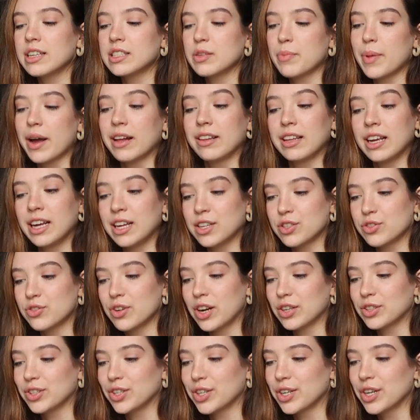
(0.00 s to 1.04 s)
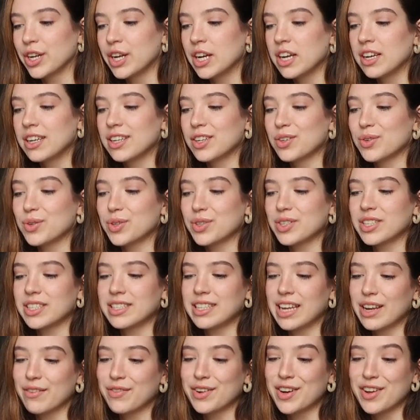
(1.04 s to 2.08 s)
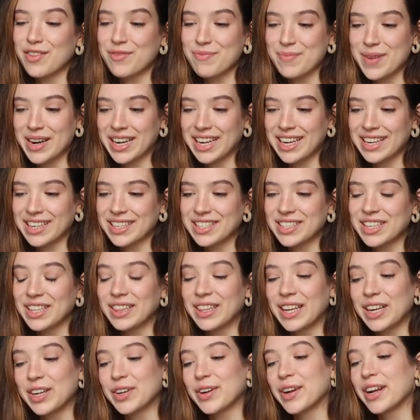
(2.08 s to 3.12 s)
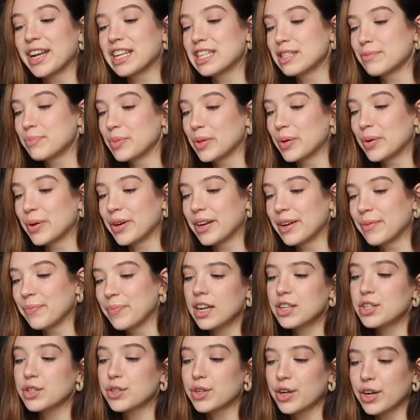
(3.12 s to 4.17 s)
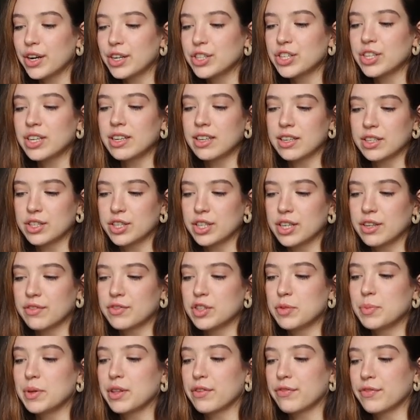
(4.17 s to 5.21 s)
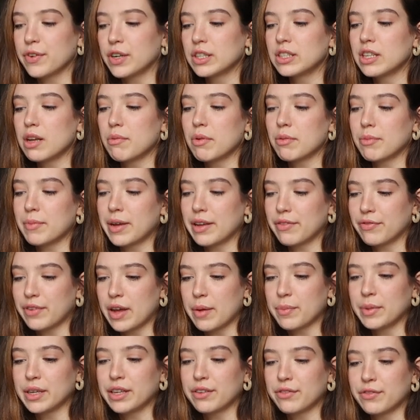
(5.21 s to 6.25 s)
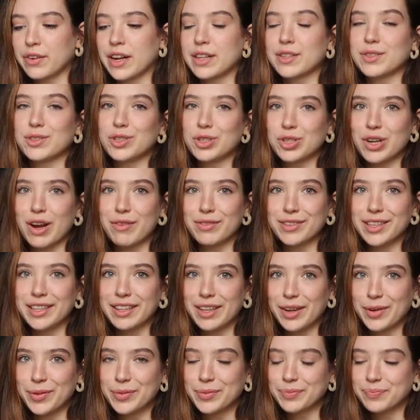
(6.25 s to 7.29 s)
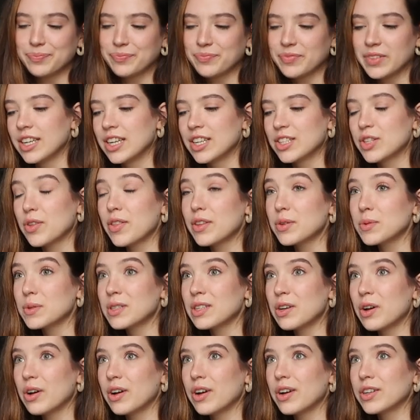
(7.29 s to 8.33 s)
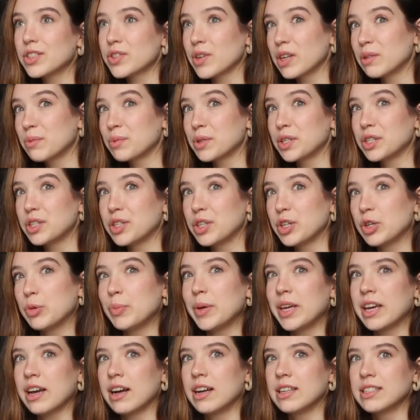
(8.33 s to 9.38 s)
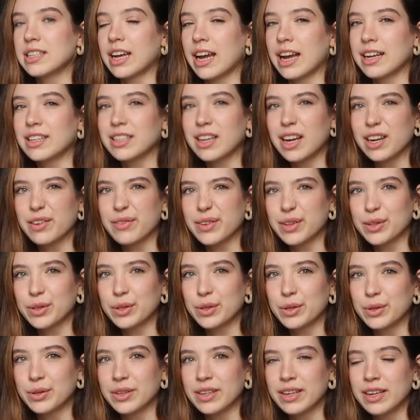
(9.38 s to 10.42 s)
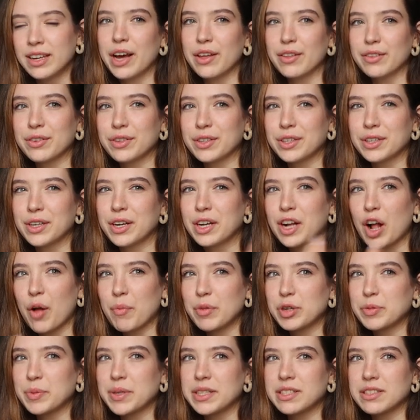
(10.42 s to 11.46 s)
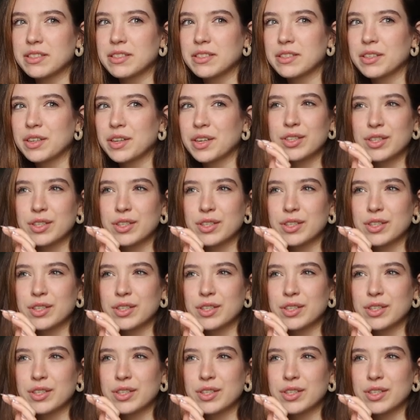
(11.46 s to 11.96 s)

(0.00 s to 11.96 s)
as a ballet instructor, in order to save enough money to later explore. It took courage and initiative to be the first among my family and friends to travel alone. So this was a strange one too, because I had to kind of include other accomplishments